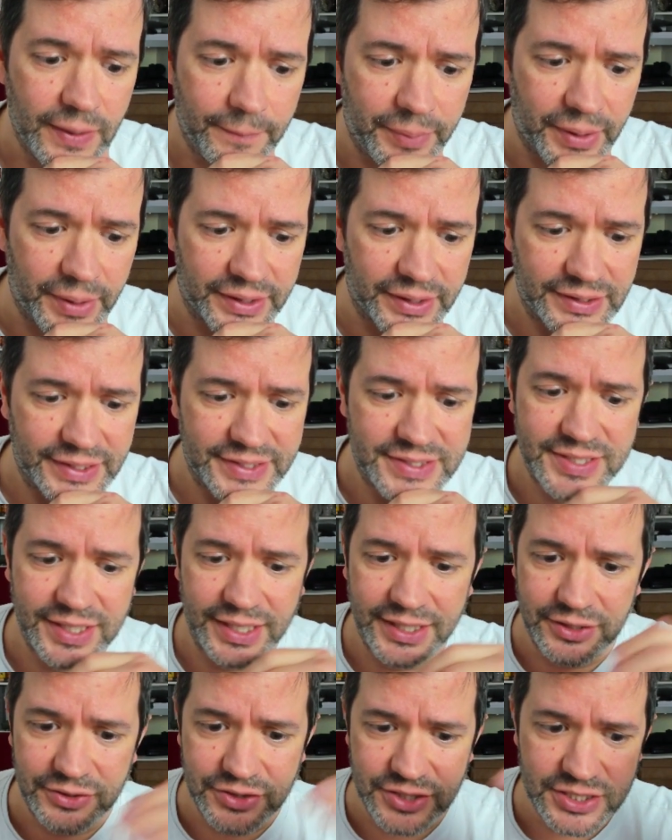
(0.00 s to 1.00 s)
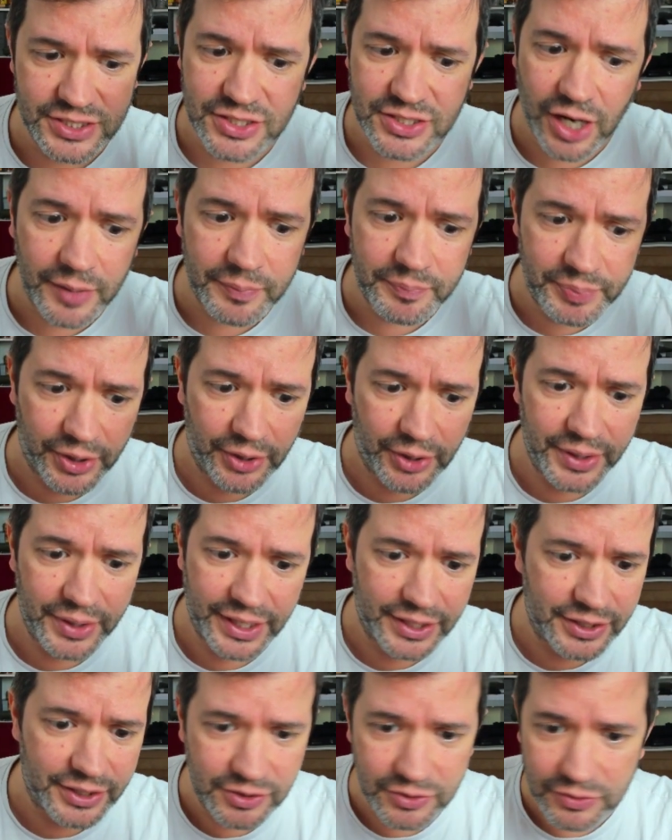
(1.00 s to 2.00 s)
But let's say you just got buried
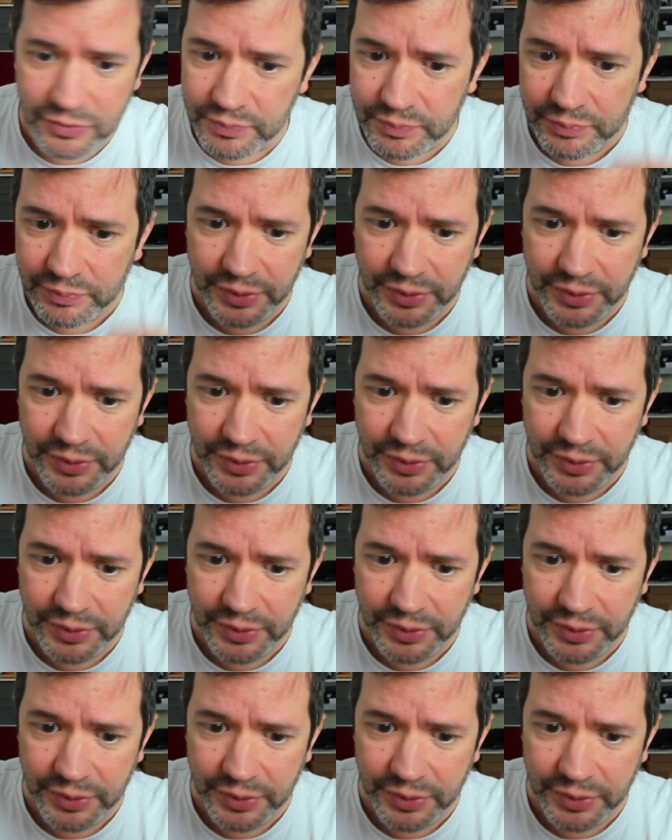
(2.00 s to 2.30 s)
and you